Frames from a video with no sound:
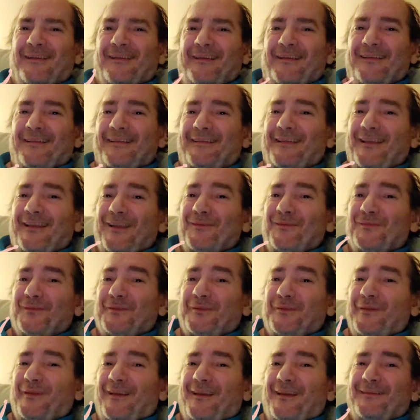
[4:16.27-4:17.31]
and say, well,
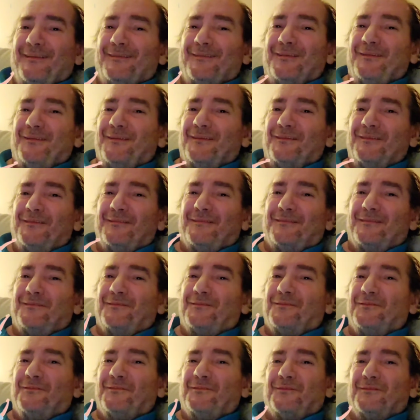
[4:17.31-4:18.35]
you guys are just
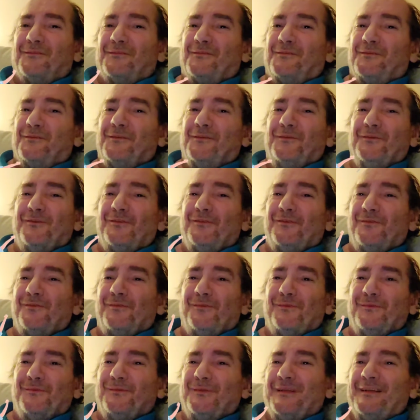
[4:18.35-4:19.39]

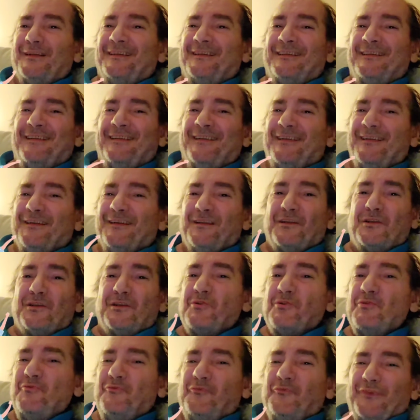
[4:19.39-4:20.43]
too
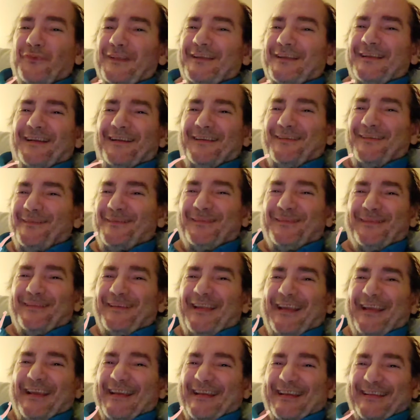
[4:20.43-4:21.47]
goofy to
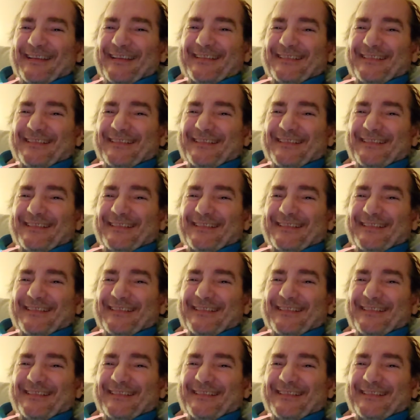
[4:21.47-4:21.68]
understand?